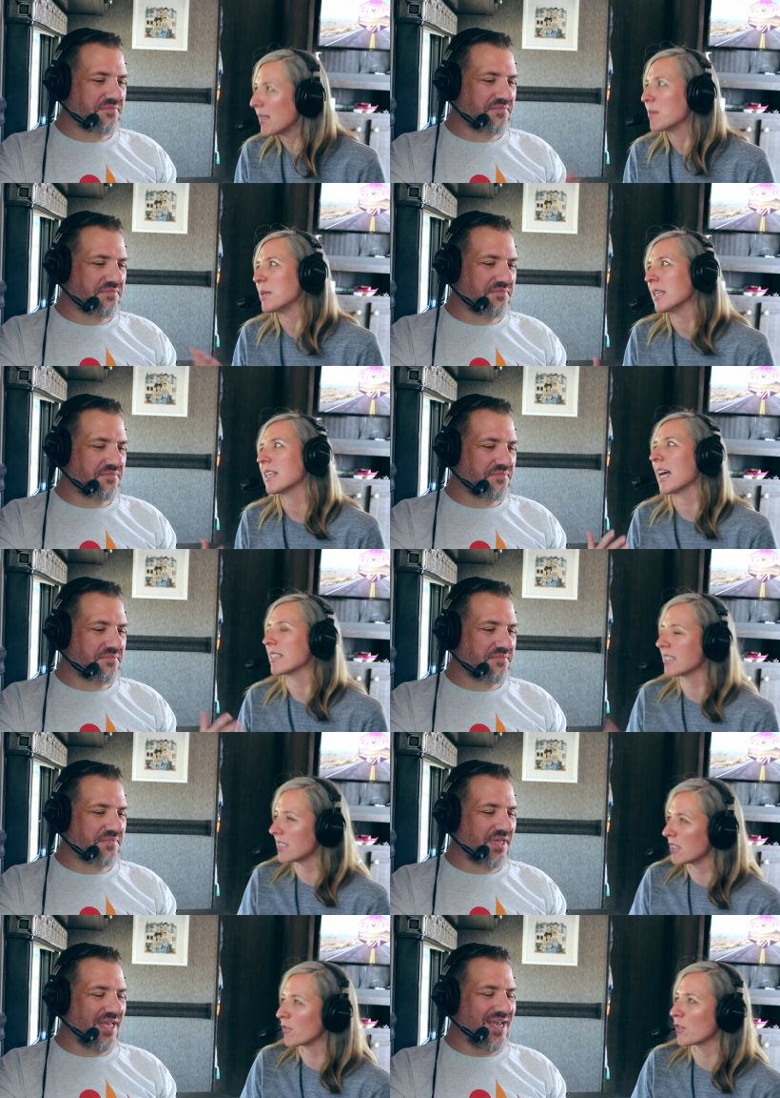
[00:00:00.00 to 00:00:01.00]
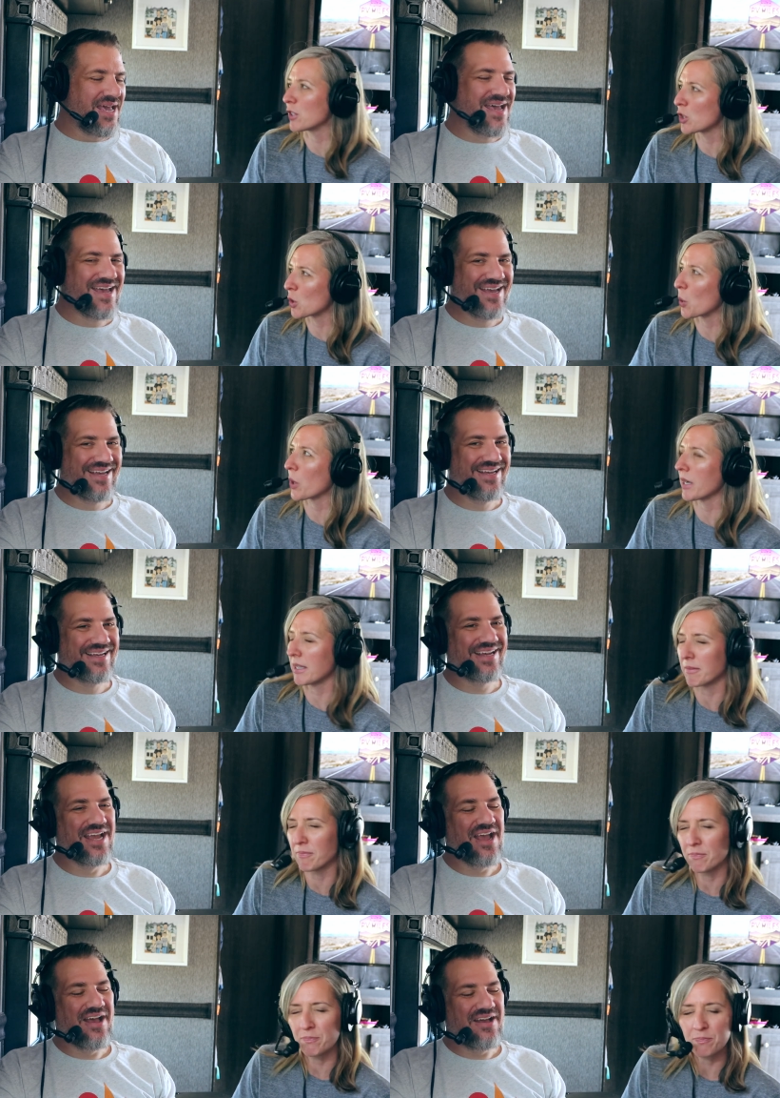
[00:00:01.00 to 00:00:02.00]
Speaker 1: maybe that's a different
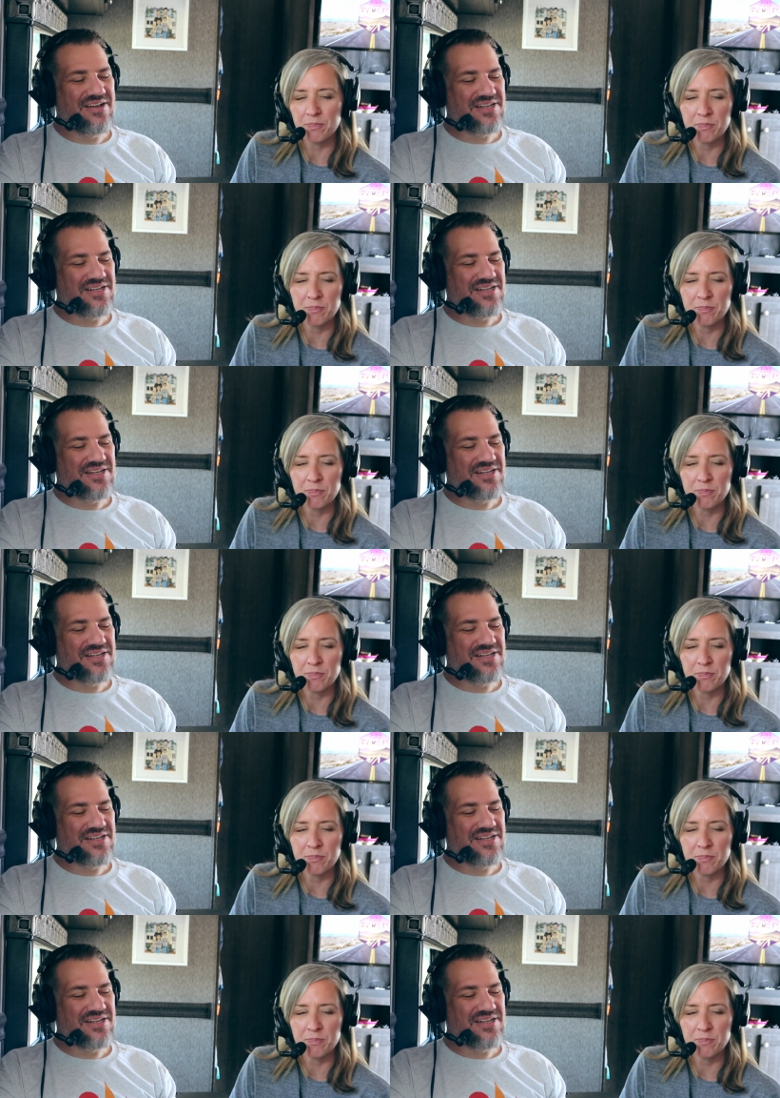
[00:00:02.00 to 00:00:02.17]
story.